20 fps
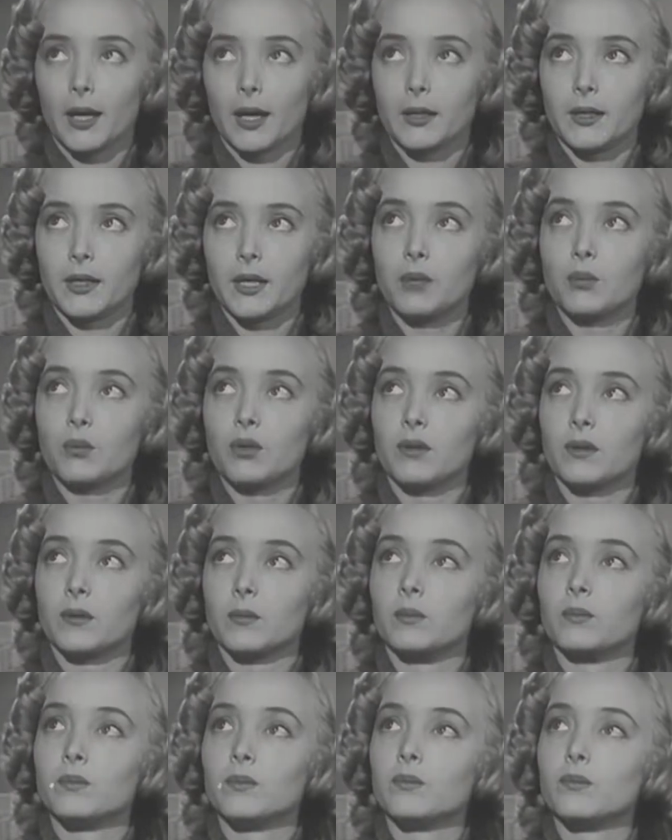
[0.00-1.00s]
I got a date with
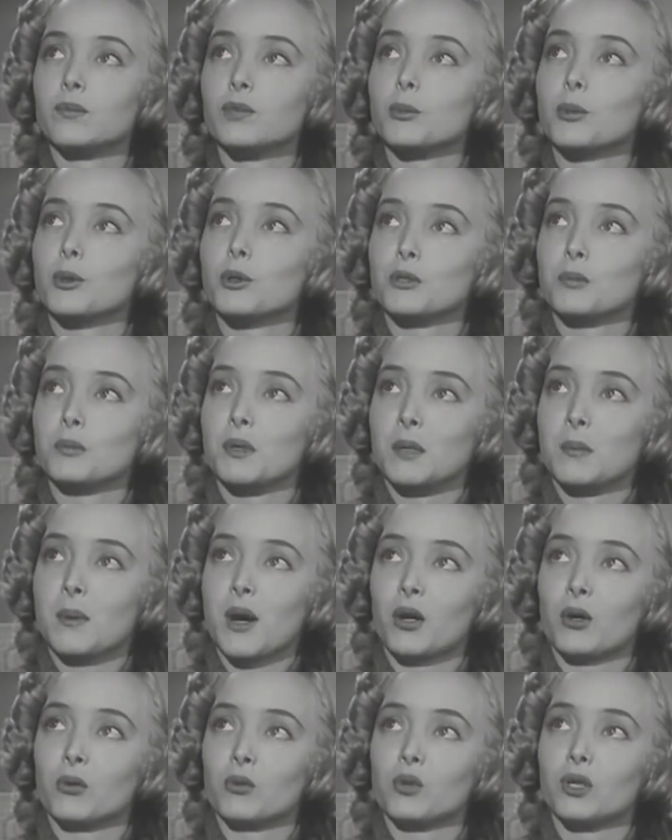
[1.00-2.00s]
him. Supposed to meet
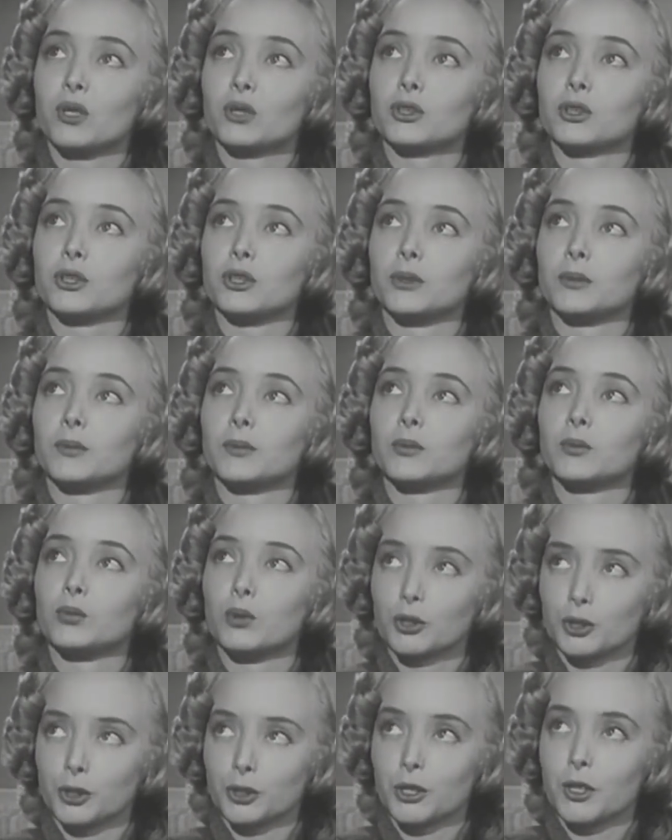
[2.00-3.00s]
him out on Wilshire.
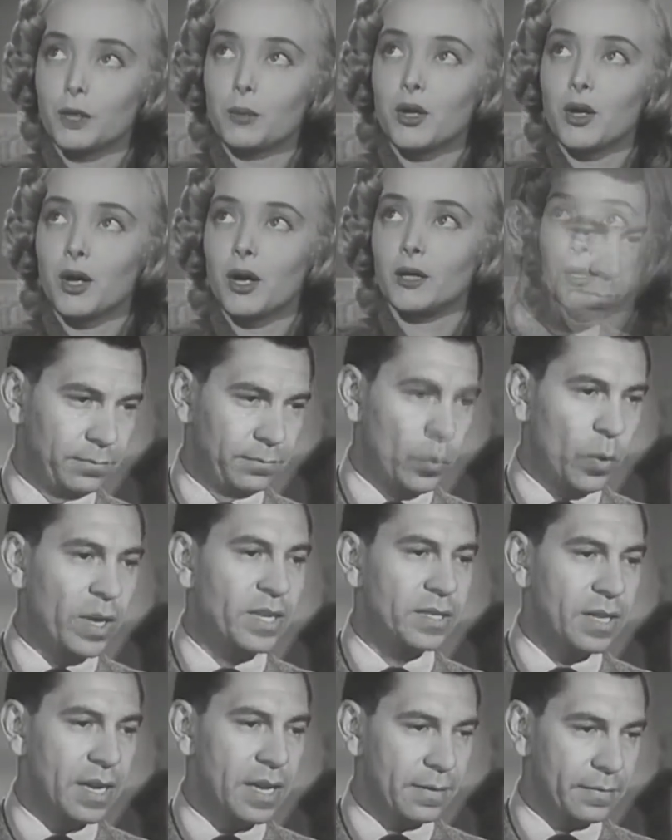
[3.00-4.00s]
Wilshire and La Brea.
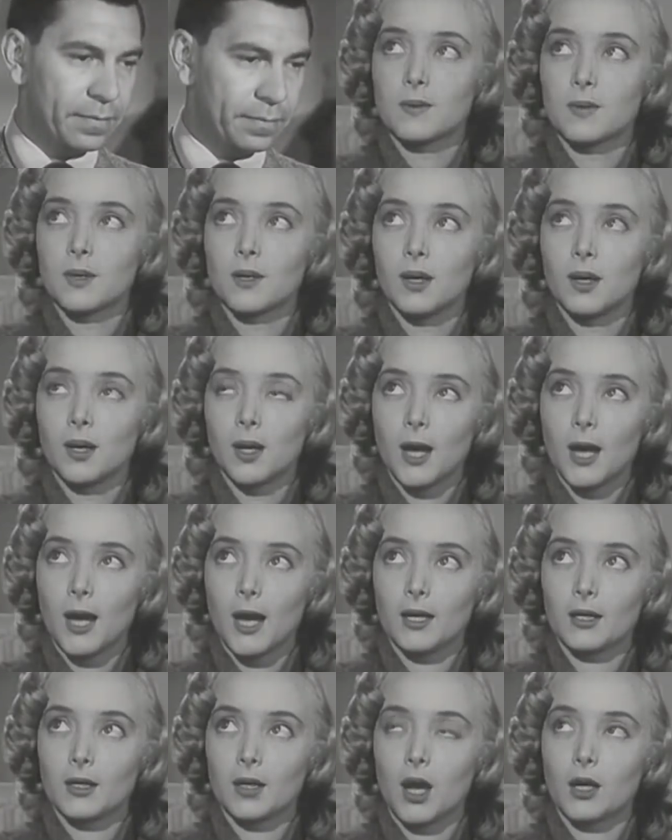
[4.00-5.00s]
When's that?
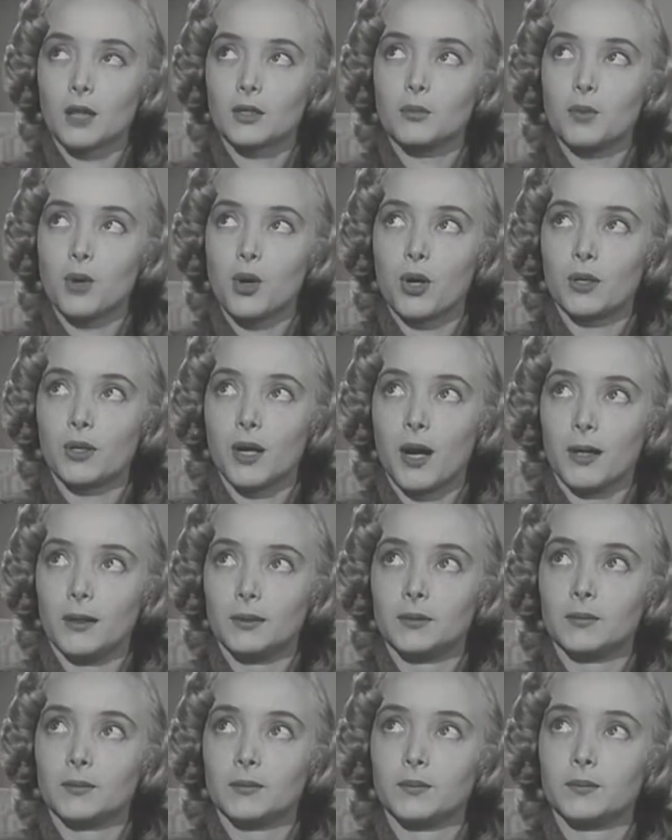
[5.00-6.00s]
Eight o'clock tomorrow
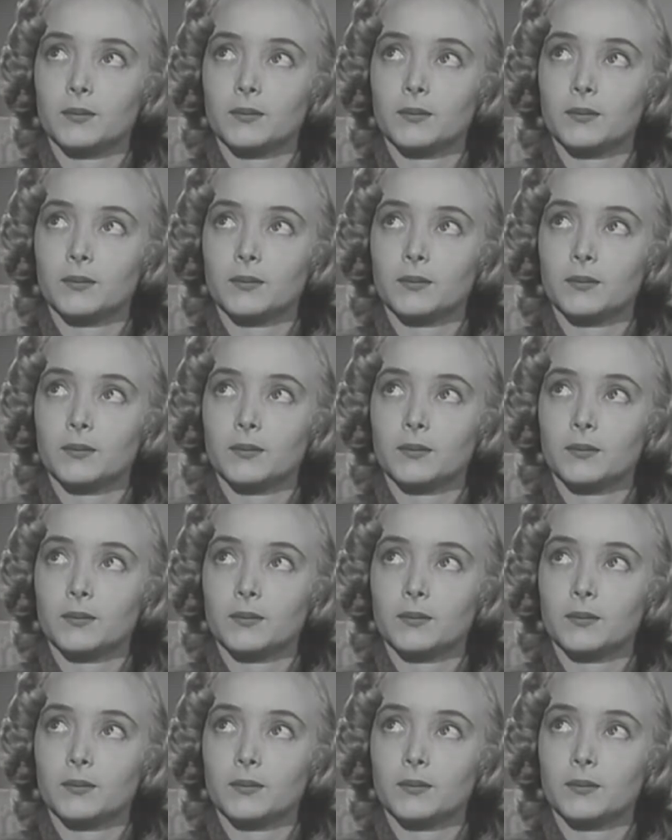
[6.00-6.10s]
night.